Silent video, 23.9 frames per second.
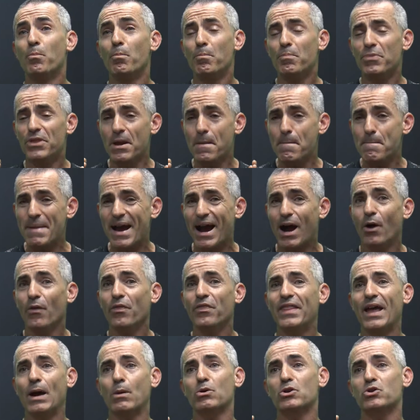The
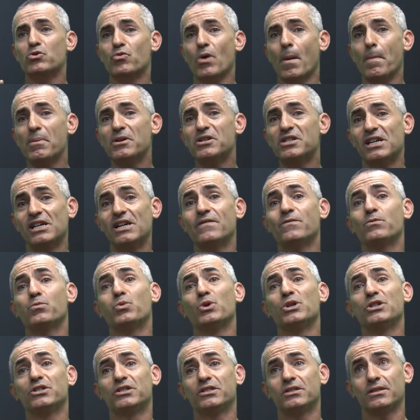amount that was representative
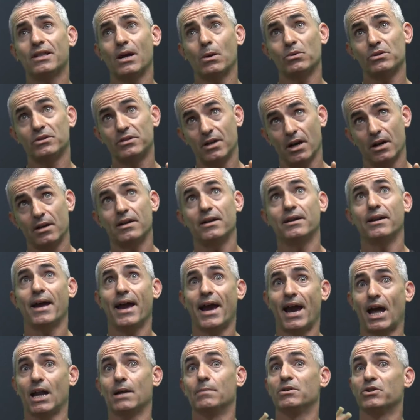was that was done in
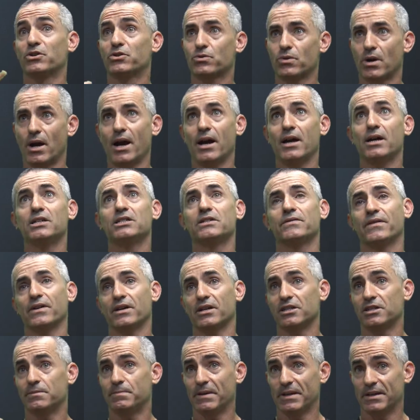animal trials, and I
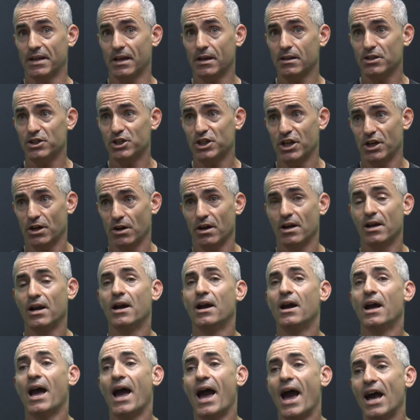can speak English here,
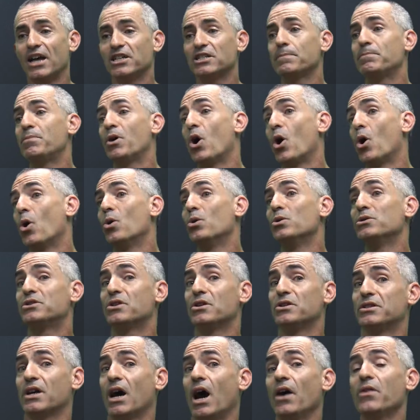as opposed to
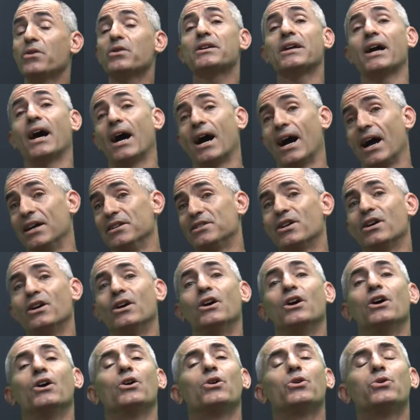those other guys
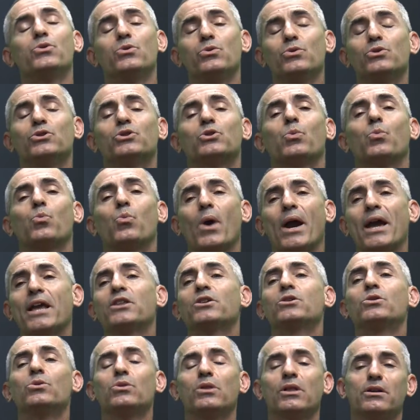who used way
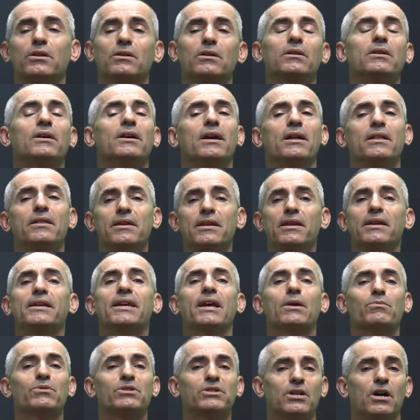too little and didn't
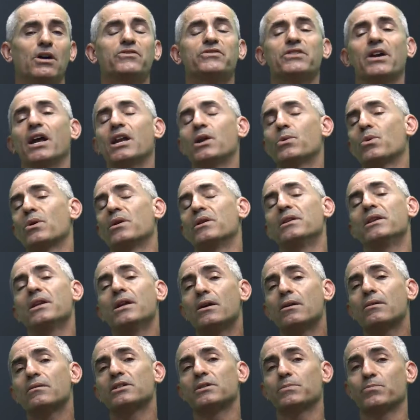get results anywhere
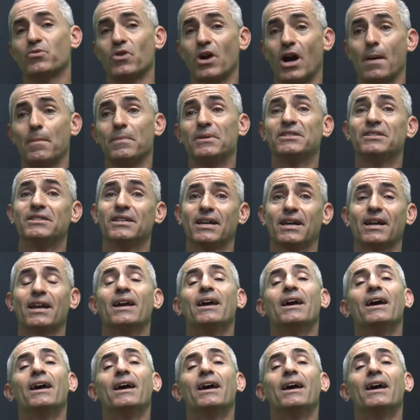near as promising